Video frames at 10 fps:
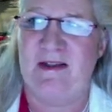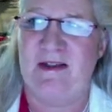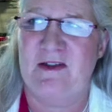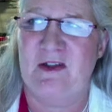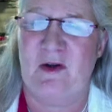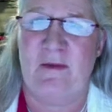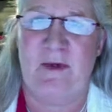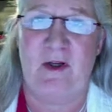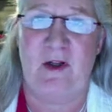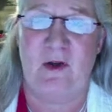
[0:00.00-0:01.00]
So I'm going
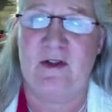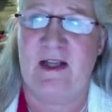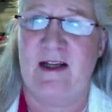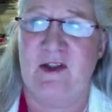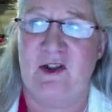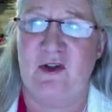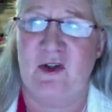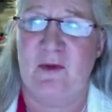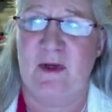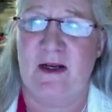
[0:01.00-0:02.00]
to close that, show
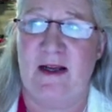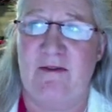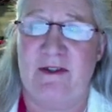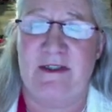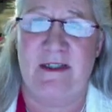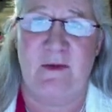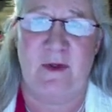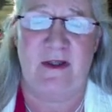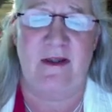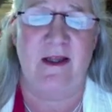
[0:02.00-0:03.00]
you what I have to deal with,